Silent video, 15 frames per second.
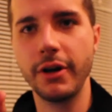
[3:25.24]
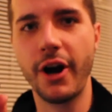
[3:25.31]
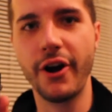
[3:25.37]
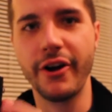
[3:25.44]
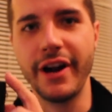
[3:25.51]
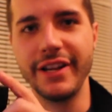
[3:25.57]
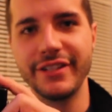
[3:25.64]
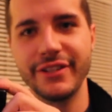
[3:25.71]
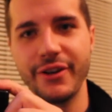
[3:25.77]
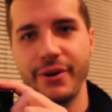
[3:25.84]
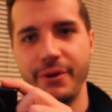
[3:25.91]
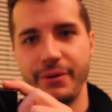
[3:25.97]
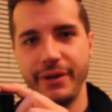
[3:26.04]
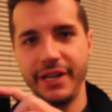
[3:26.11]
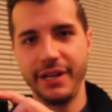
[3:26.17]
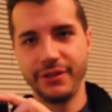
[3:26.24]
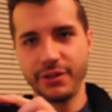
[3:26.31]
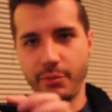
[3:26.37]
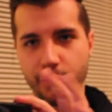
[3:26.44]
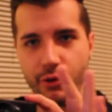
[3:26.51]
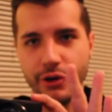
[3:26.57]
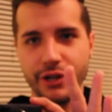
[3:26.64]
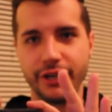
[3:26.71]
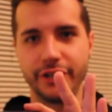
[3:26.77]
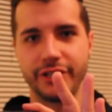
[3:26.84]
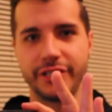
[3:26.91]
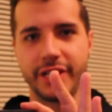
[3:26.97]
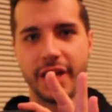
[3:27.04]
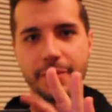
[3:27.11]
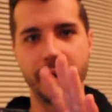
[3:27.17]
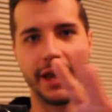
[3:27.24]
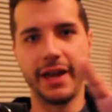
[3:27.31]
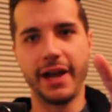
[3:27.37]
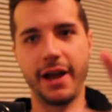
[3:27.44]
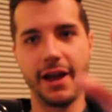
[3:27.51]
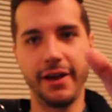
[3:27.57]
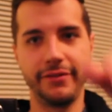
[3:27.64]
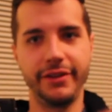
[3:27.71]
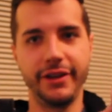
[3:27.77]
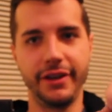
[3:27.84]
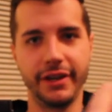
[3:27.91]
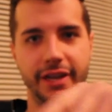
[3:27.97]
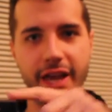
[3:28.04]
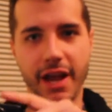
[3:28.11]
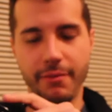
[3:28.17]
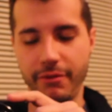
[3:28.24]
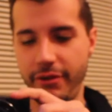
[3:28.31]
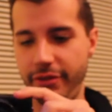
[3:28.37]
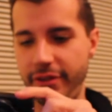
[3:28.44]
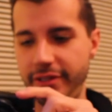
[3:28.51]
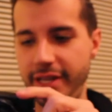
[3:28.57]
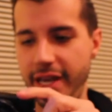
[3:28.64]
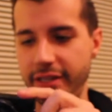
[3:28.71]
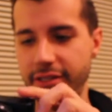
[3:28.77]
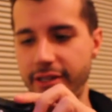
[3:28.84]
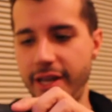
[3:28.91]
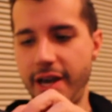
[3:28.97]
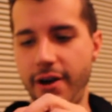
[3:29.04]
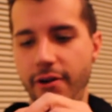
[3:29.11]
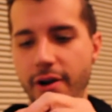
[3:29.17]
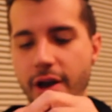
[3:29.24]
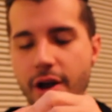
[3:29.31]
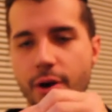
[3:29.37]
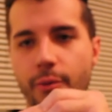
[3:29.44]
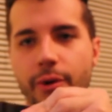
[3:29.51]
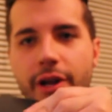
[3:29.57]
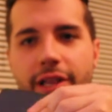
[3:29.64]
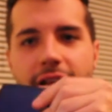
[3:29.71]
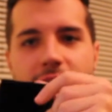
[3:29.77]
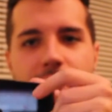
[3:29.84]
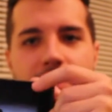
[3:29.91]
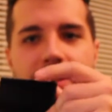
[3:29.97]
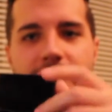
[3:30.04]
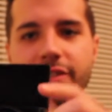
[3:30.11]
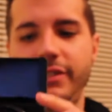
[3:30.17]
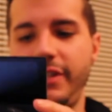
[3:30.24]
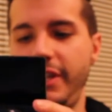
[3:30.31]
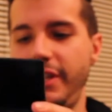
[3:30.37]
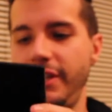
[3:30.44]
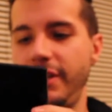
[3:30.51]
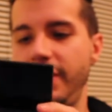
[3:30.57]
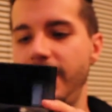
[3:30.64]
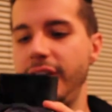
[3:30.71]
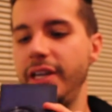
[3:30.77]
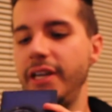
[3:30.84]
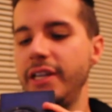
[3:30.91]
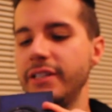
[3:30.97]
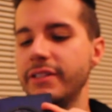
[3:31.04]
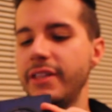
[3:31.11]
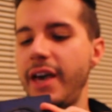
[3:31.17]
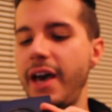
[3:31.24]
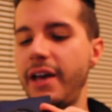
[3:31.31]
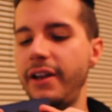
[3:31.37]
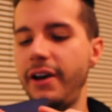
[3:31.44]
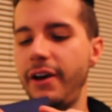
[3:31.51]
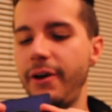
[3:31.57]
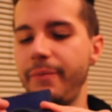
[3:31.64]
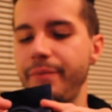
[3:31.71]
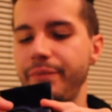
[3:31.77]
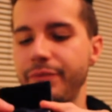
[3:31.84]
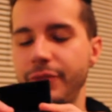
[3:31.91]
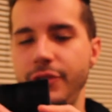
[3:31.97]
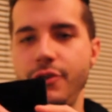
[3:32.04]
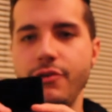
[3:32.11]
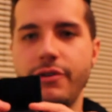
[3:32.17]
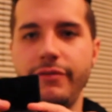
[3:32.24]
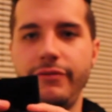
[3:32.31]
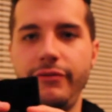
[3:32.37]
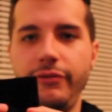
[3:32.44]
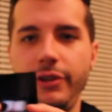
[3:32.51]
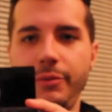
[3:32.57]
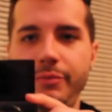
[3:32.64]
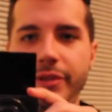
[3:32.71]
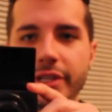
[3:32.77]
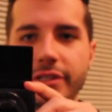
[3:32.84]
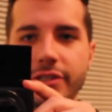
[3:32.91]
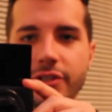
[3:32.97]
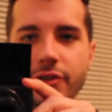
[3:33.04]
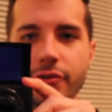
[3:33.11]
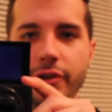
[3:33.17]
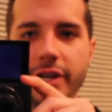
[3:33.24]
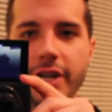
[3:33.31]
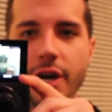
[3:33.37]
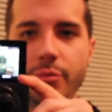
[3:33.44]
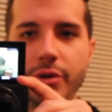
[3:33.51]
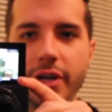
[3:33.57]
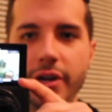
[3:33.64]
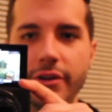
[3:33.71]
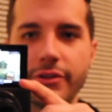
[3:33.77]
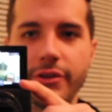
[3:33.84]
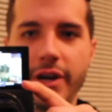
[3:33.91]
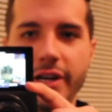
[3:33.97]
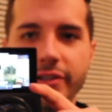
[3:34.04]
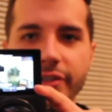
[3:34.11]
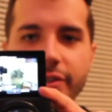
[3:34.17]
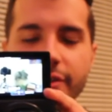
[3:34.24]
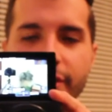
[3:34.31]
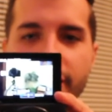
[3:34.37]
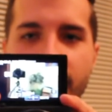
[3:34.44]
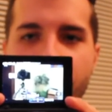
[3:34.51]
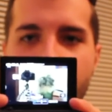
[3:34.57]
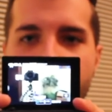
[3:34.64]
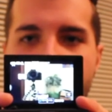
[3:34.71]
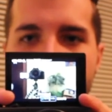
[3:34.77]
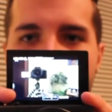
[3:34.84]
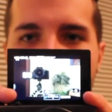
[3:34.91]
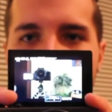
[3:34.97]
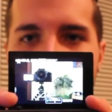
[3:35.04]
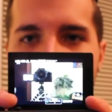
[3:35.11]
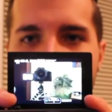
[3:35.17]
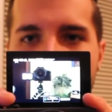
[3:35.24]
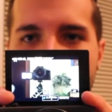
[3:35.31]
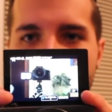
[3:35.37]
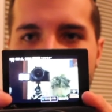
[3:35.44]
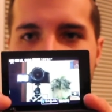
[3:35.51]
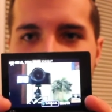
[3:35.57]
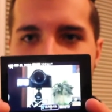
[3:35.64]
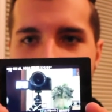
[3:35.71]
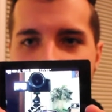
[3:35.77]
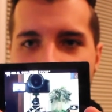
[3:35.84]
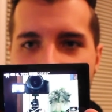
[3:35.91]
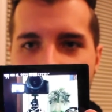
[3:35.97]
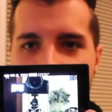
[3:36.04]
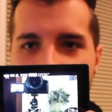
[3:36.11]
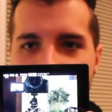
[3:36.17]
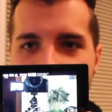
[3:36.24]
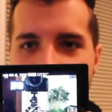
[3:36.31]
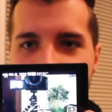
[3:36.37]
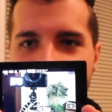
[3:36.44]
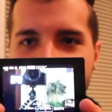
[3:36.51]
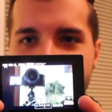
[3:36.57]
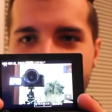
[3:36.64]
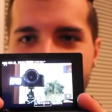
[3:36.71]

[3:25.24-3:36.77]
All right, so here's a pretty good setup. I have the camera on the desk now. What I like about this thing is that you can flip this screen up here. So actually, if you look in